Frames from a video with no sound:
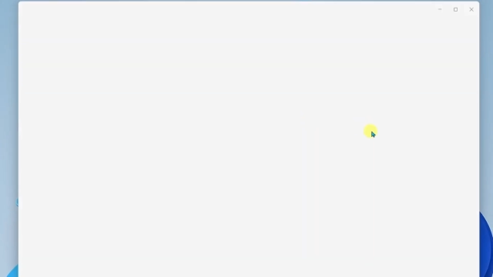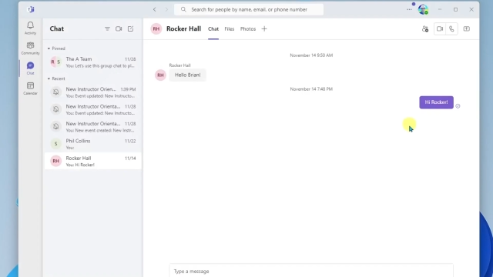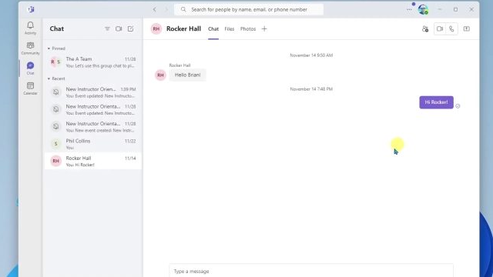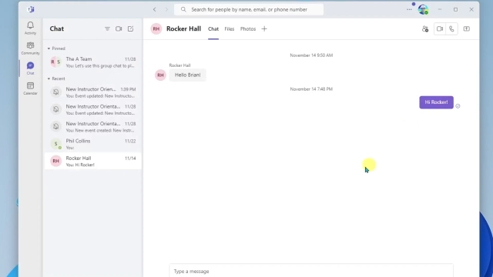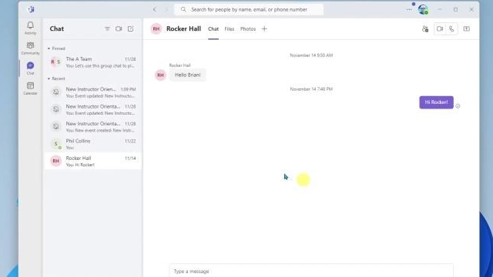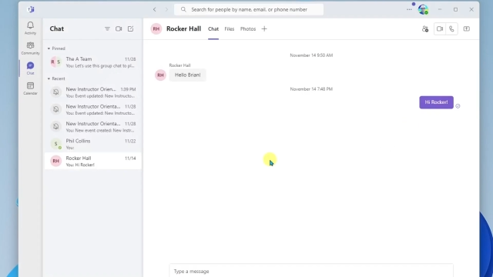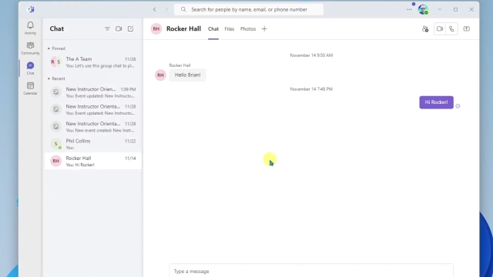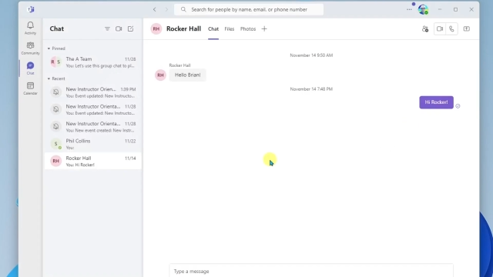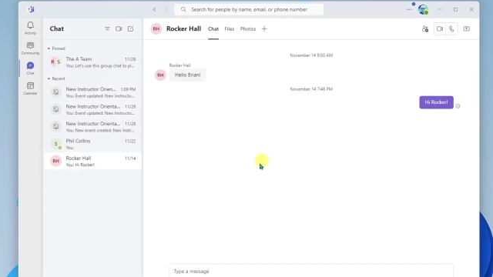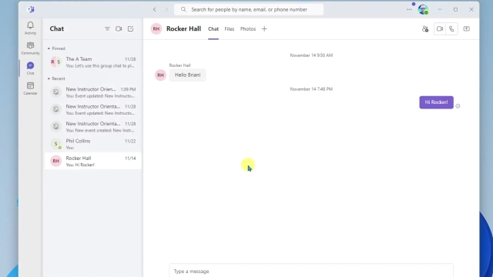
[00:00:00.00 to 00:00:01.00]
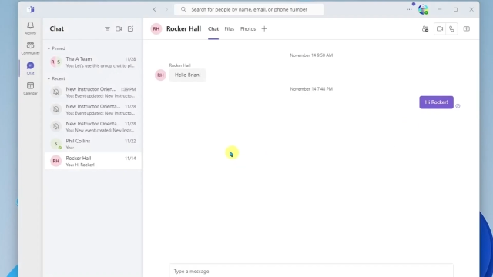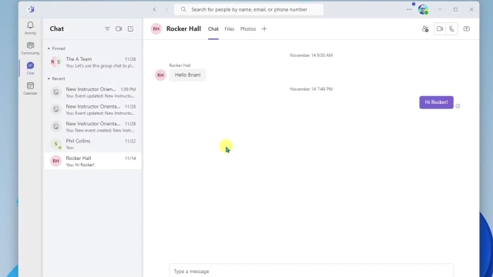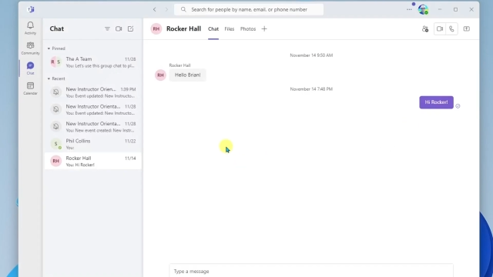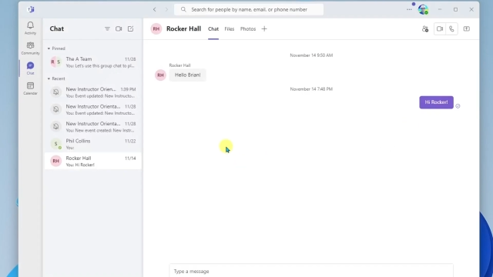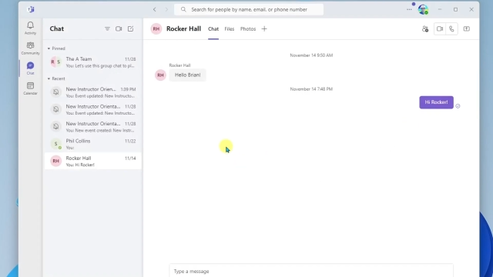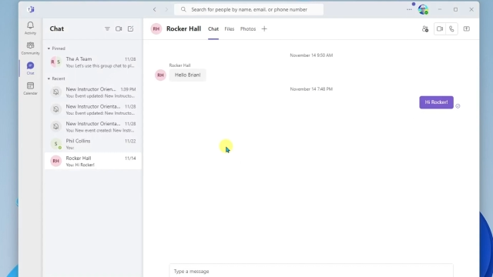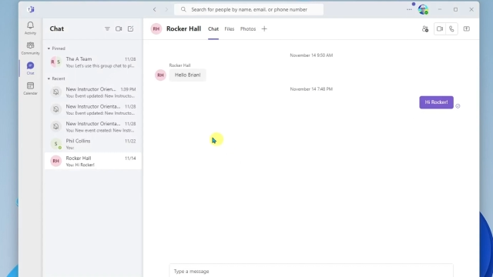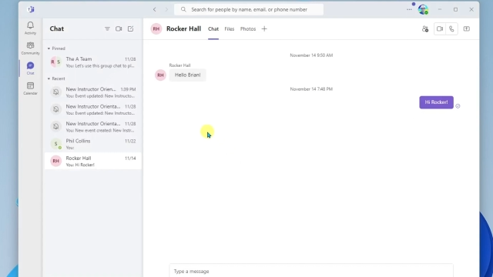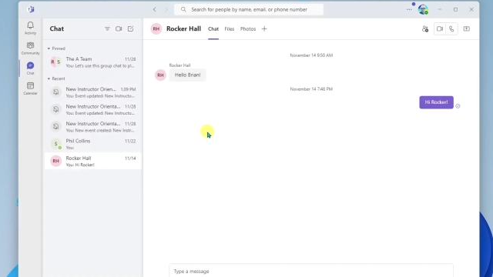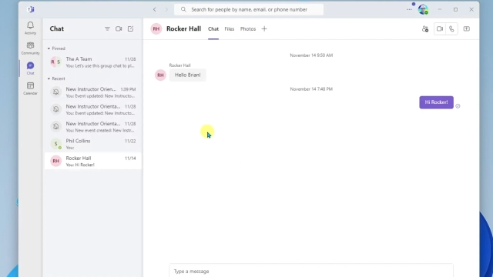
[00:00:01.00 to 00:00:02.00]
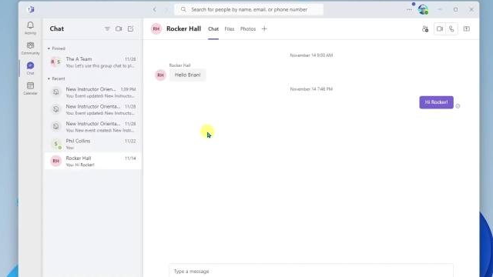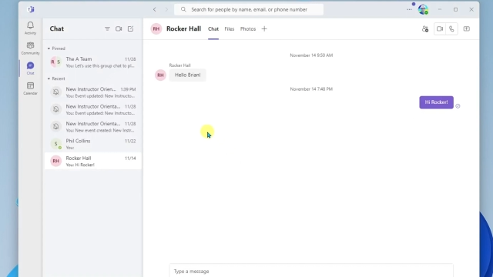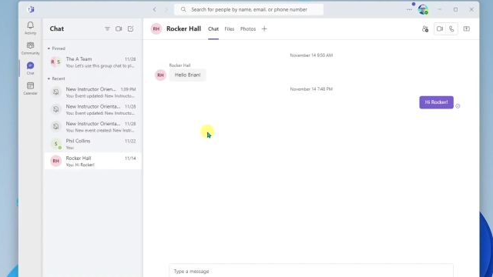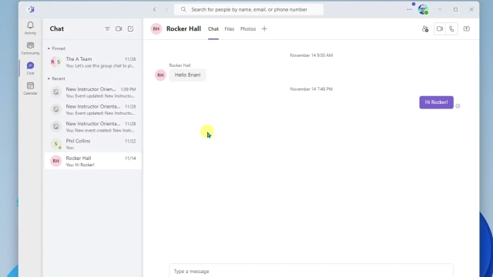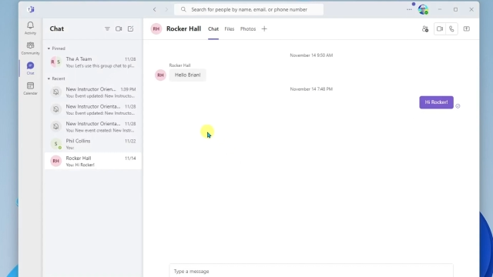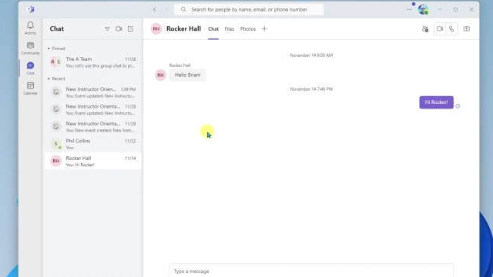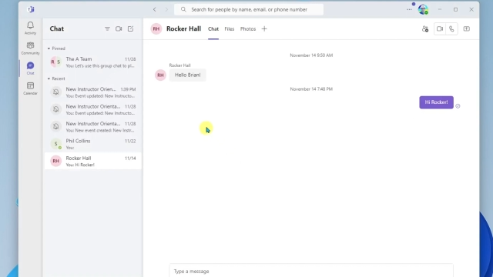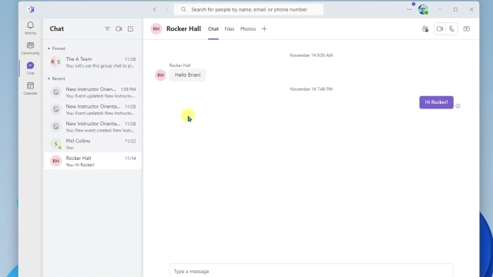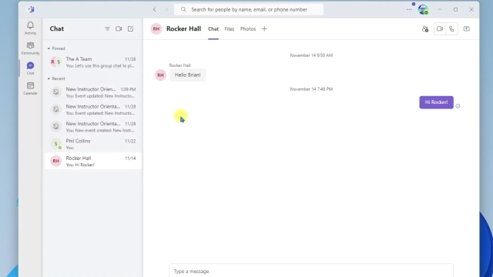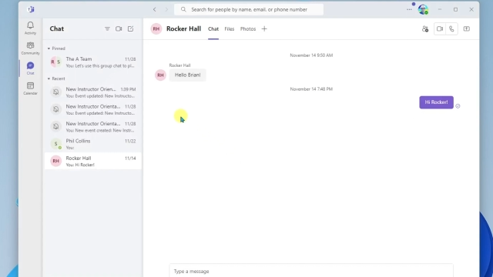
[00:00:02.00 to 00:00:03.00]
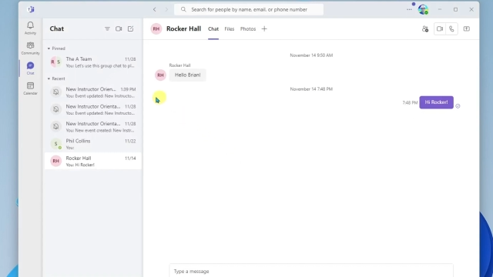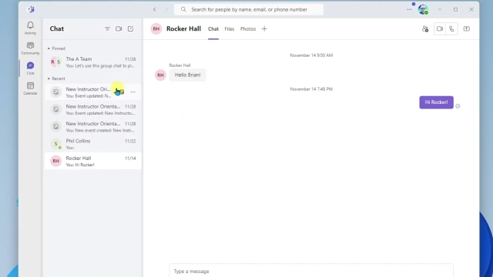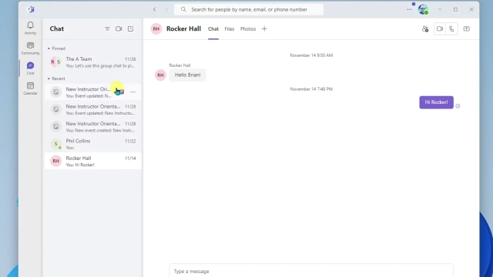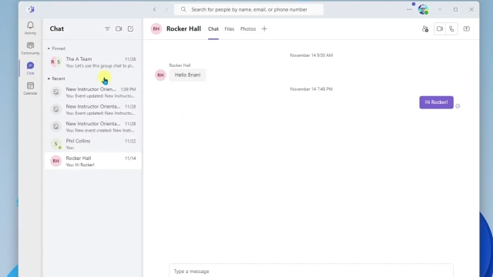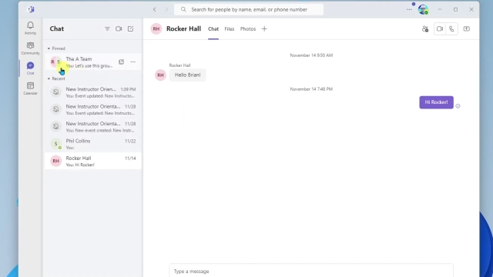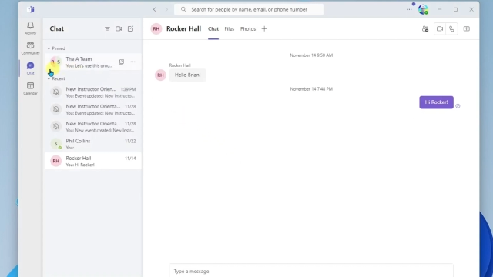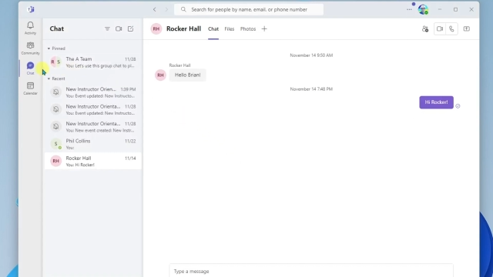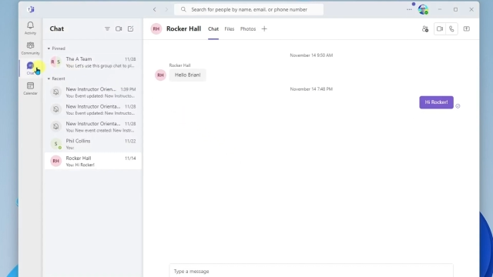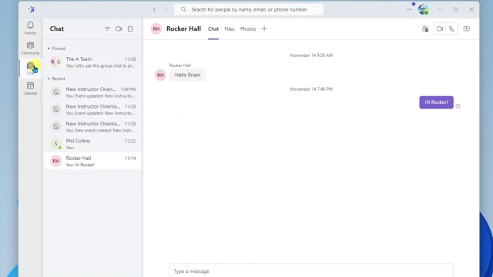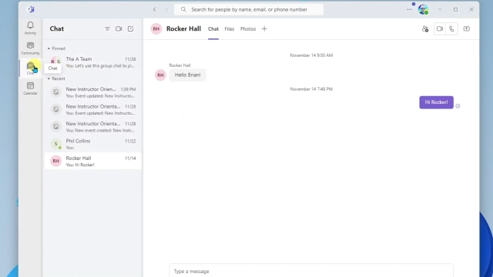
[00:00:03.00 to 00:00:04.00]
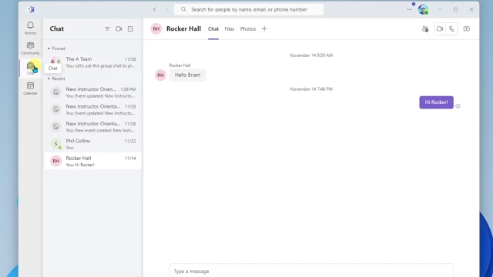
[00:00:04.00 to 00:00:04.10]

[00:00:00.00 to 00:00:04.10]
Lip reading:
(no speaker visible)